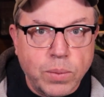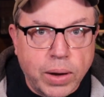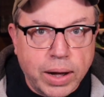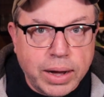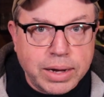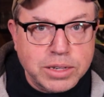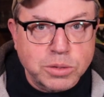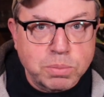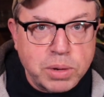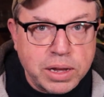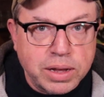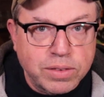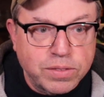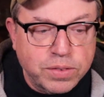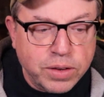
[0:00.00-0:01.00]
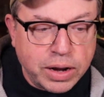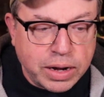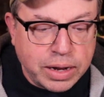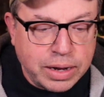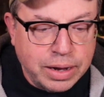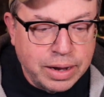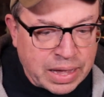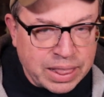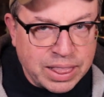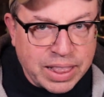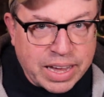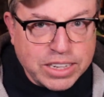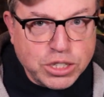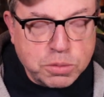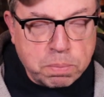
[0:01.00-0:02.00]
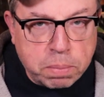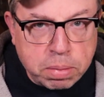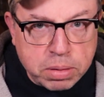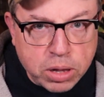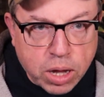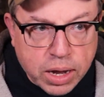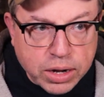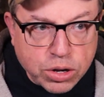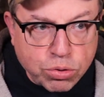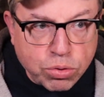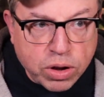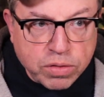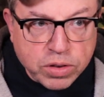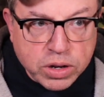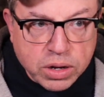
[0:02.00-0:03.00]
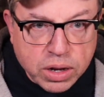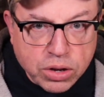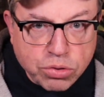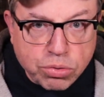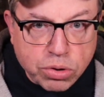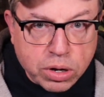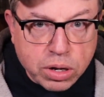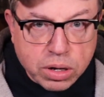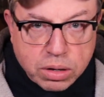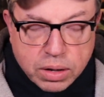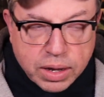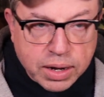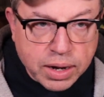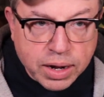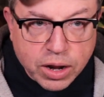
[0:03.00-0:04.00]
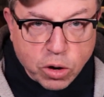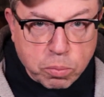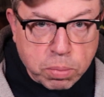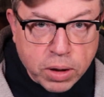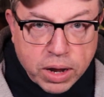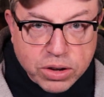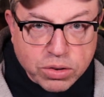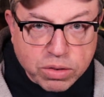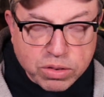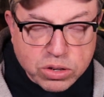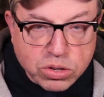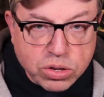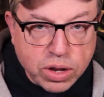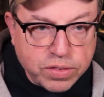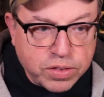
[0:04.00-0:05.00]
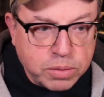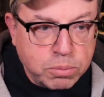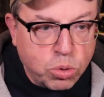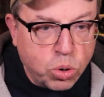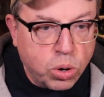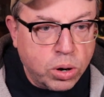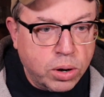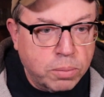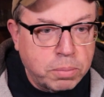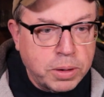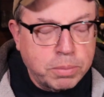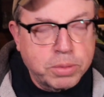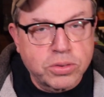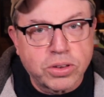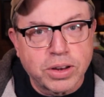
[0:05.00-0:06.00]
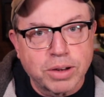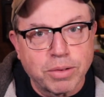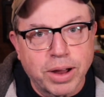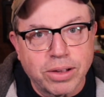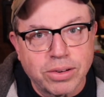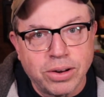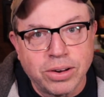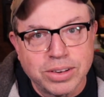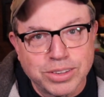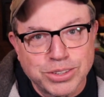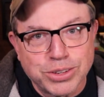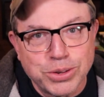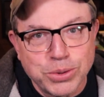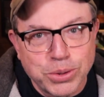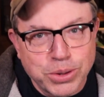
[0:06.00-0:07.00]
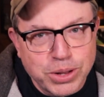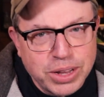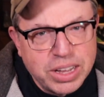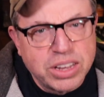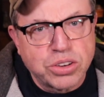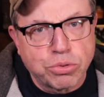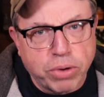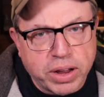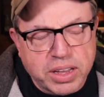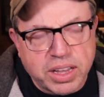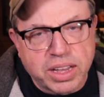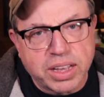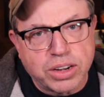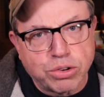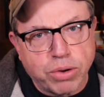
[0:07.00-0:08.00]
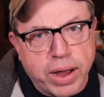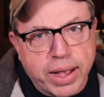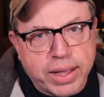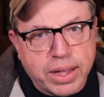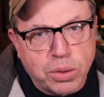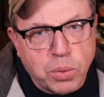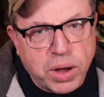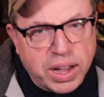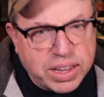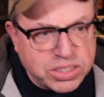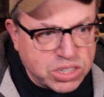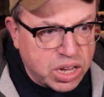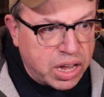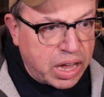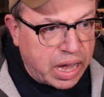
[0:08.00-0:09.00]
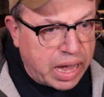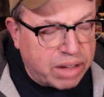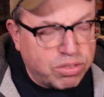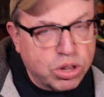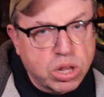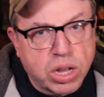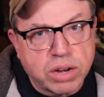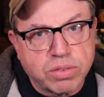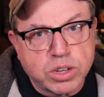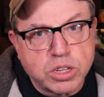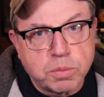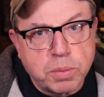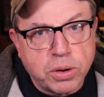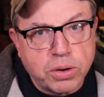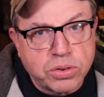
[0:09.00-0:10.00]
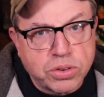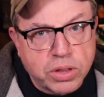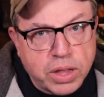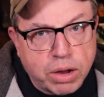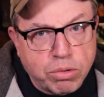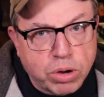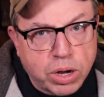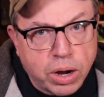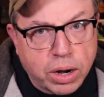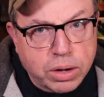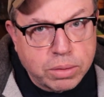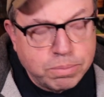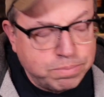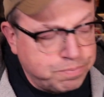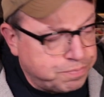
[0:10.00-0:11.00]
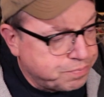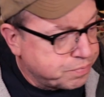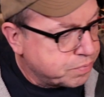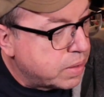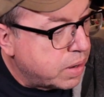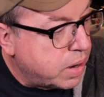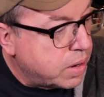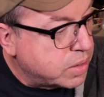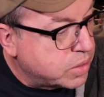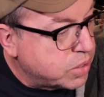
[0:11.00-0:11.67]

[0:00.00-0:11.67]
wise, being funny. Less plot-driven, intricate in and out plot-driven stuff, and more people sitting around on a stool drinking and cracking wise. I have a lot of experience in that regard. R.